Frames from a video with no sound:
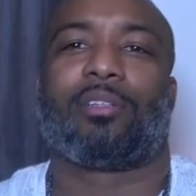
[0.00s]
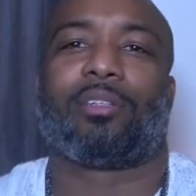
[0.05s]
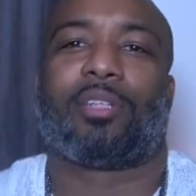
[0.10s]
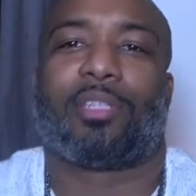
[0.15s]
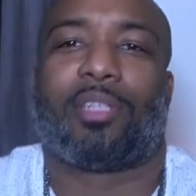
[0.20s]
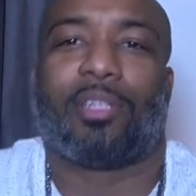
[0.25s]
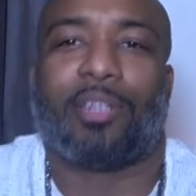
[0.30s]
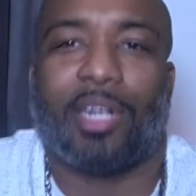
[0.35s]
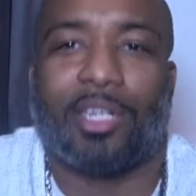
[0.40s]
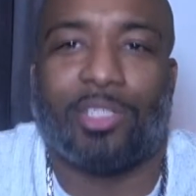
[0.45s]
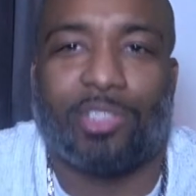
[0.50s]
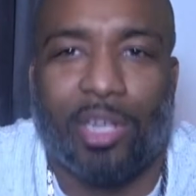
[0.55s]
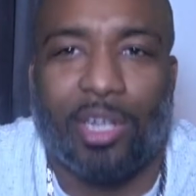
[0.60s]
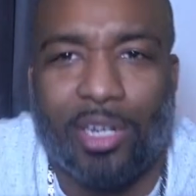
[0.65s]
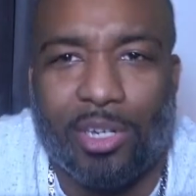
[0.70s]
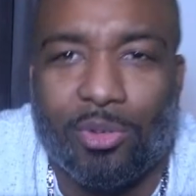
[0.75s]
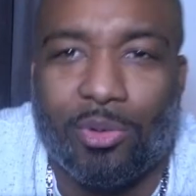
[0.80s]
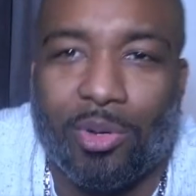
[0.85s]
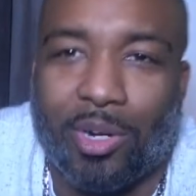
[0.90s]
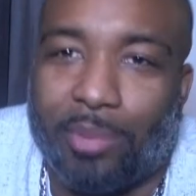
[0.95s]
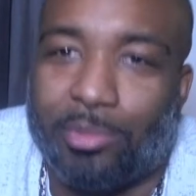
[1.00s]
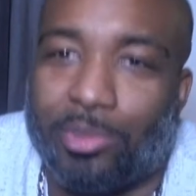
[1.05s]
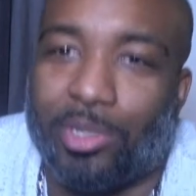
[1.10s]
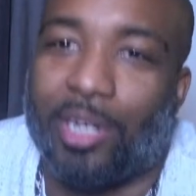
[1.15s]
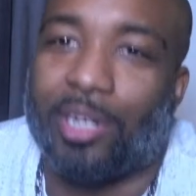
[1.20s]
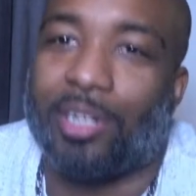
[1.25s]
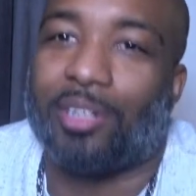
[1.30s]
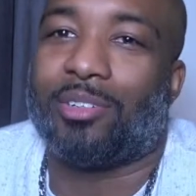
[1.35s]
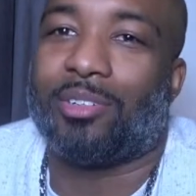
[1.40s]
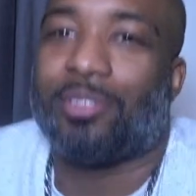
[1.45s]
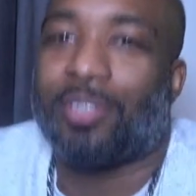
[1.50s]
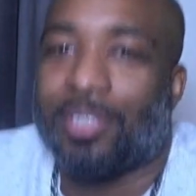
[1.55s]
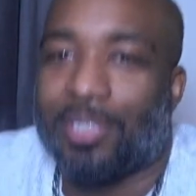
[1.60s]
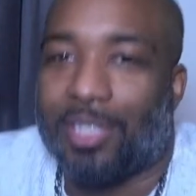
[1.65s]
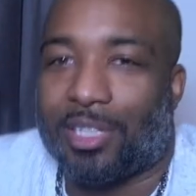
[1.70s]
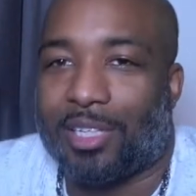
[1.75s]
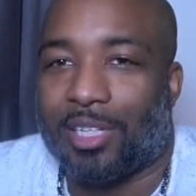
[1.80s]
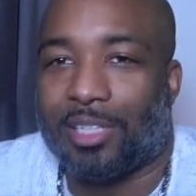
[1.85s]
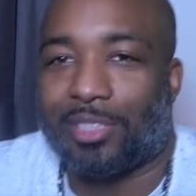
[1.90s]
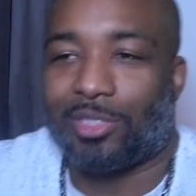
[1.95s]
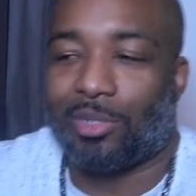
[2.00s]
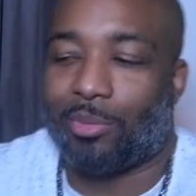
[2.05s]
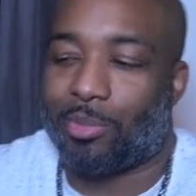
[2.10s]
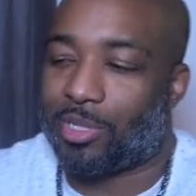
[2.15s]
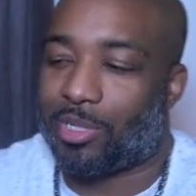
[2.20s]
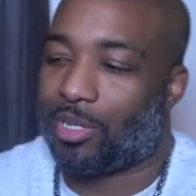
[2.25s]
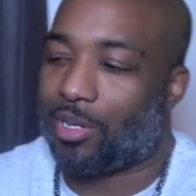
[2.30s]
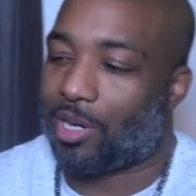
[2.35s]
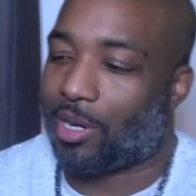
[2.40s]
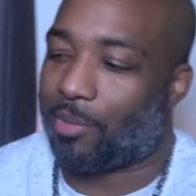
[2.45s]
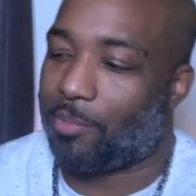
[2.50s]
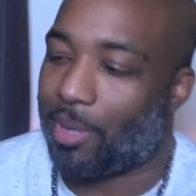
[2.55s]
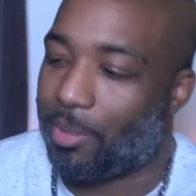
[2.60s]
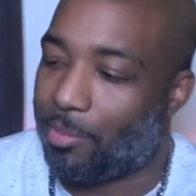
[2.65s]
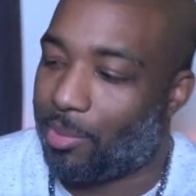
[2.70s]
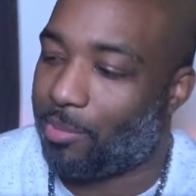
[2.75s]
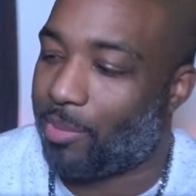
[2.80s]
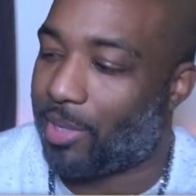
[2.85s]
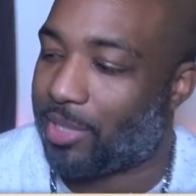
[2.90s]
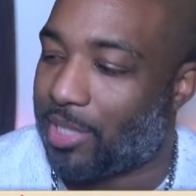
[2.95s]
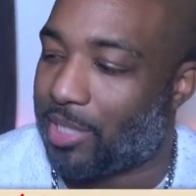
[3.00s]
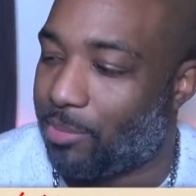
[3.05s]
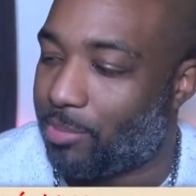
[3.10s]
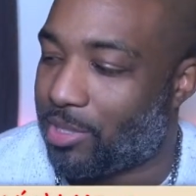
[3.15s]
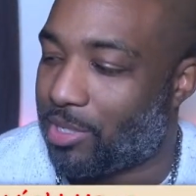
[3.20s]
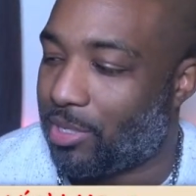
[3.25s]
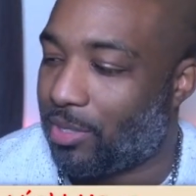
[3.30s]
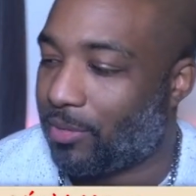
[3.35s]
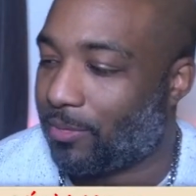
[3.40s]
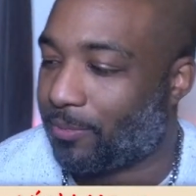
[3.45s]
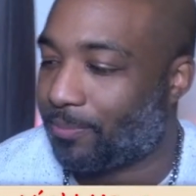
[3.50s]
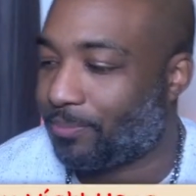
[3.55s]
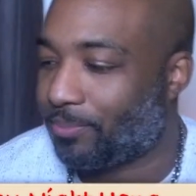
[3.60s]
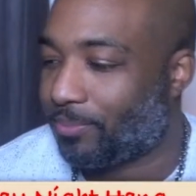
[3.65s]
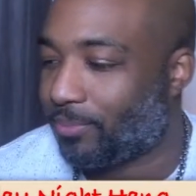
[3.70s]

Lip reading: they're not trying to do what I'm trying to do, because I think Summer Sagan might be my type of song.